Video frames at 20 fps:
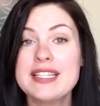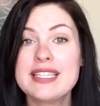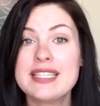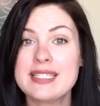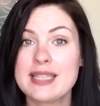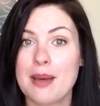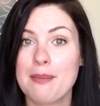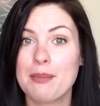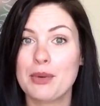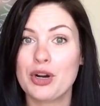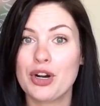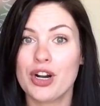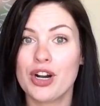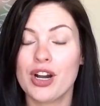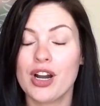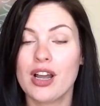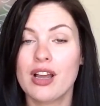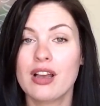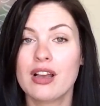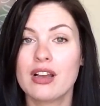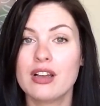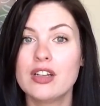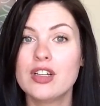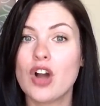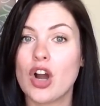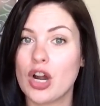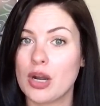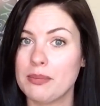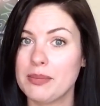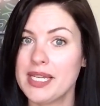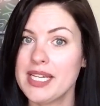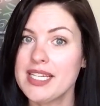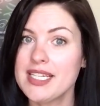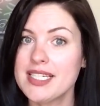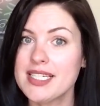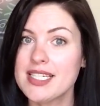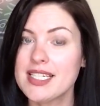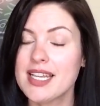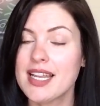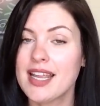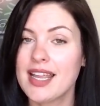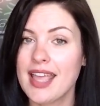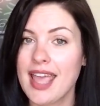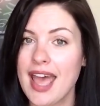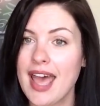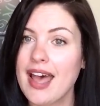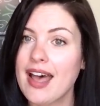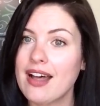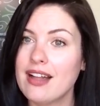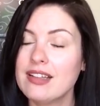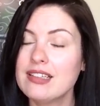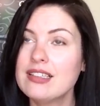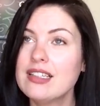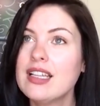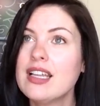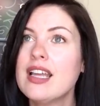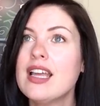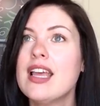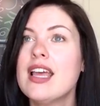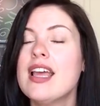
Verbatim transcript: summer garment KAL